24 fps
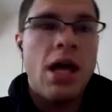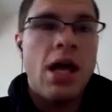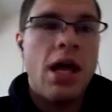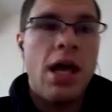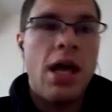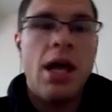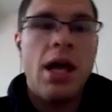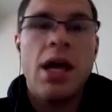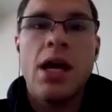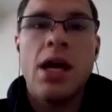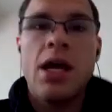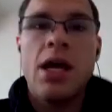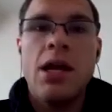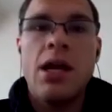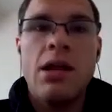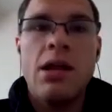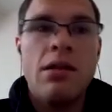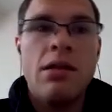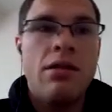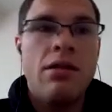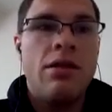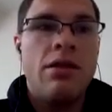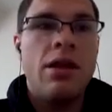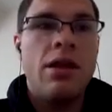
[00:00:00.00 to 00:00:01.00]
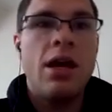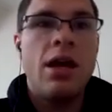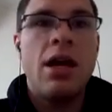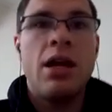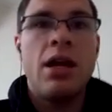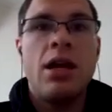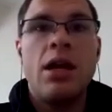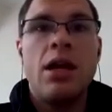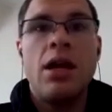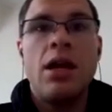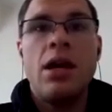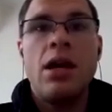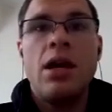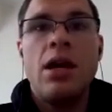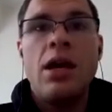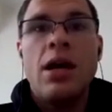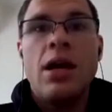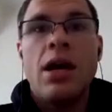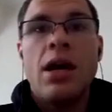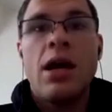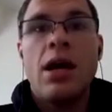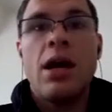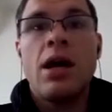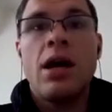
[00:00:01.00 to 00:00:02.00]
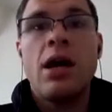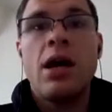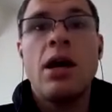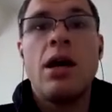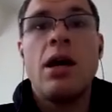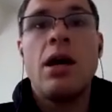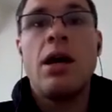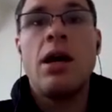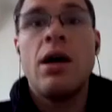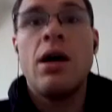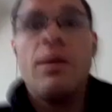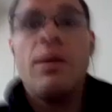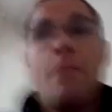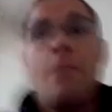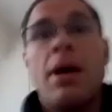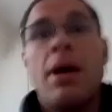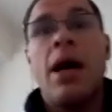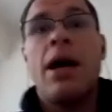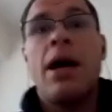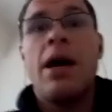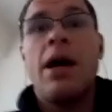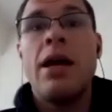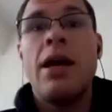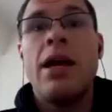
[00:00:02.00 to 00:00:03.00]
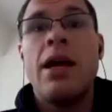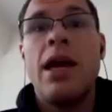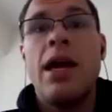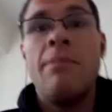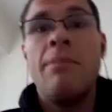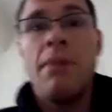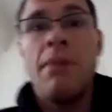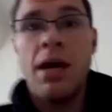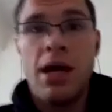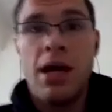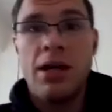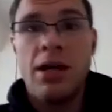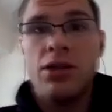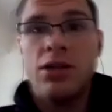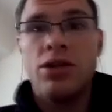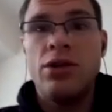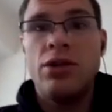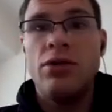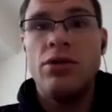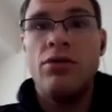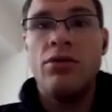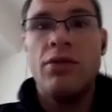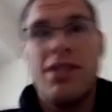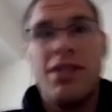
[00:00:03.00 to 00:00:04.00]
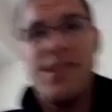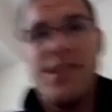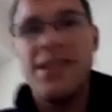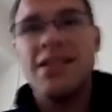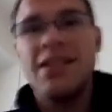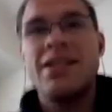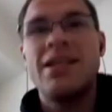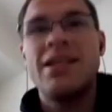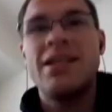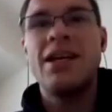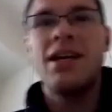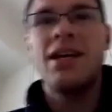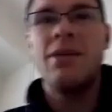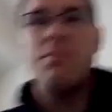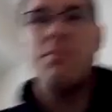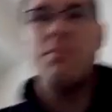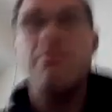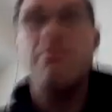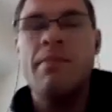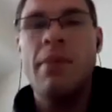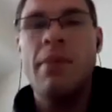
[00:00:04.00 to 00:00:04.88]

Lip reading: and then I came back to assist him